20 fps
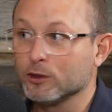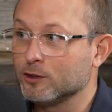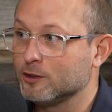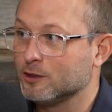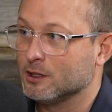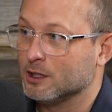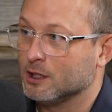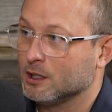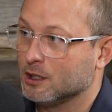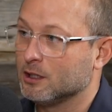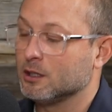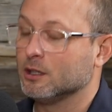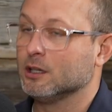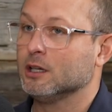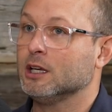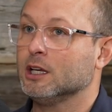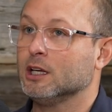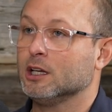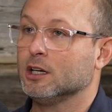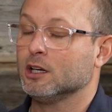seeing
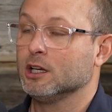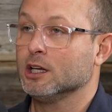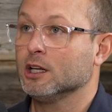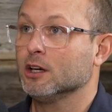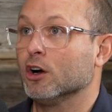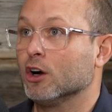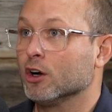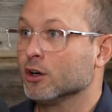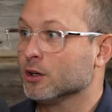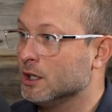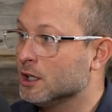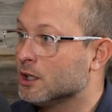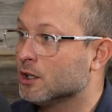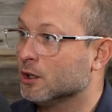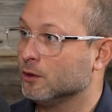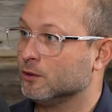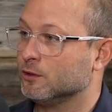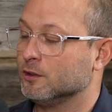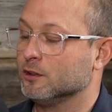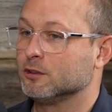in our
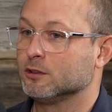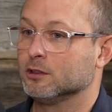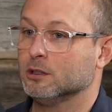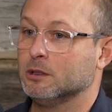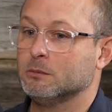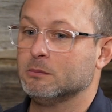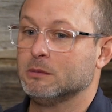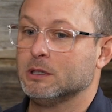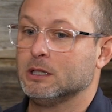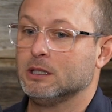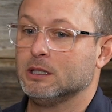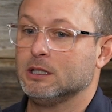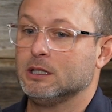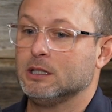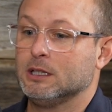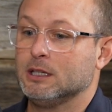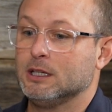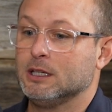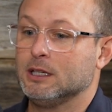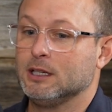ecosystem
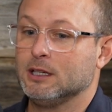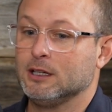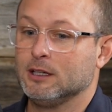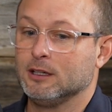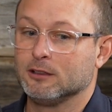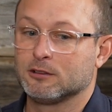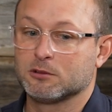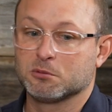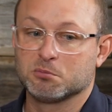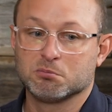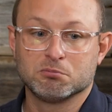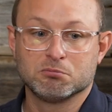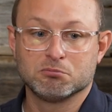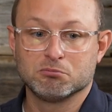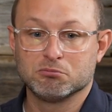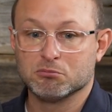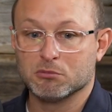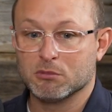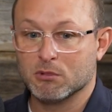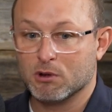is
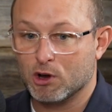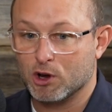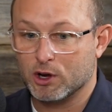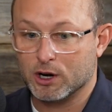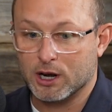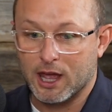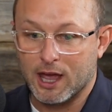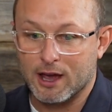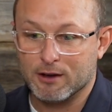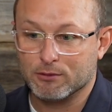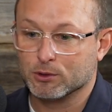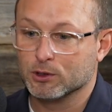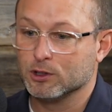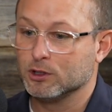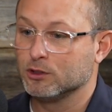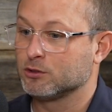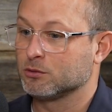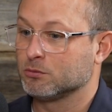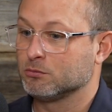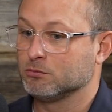on
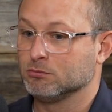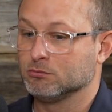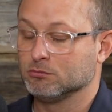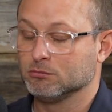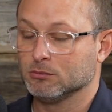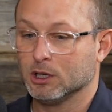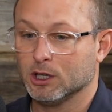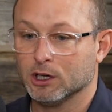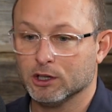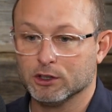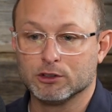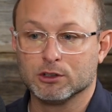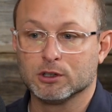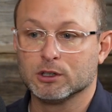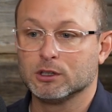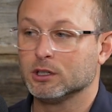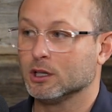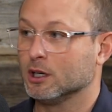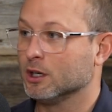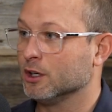average
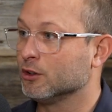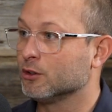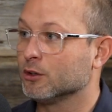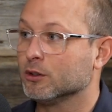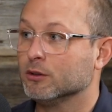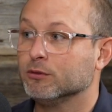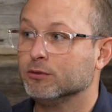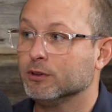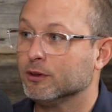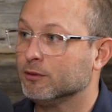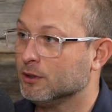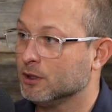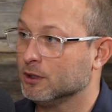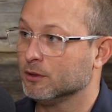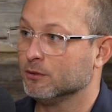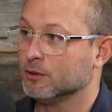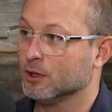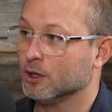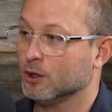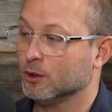100 to 150
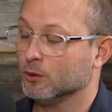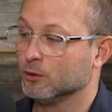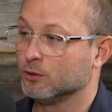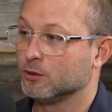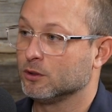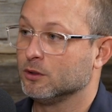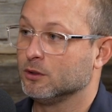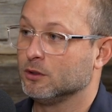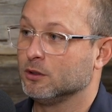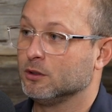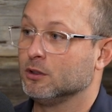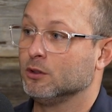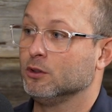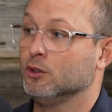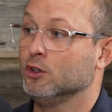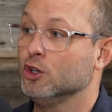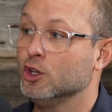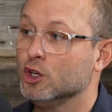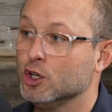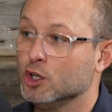of those
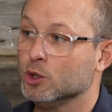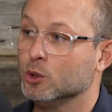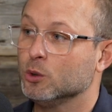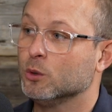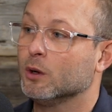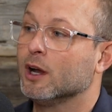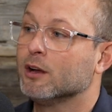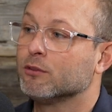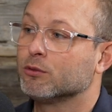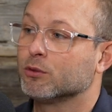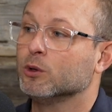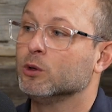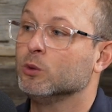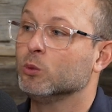new every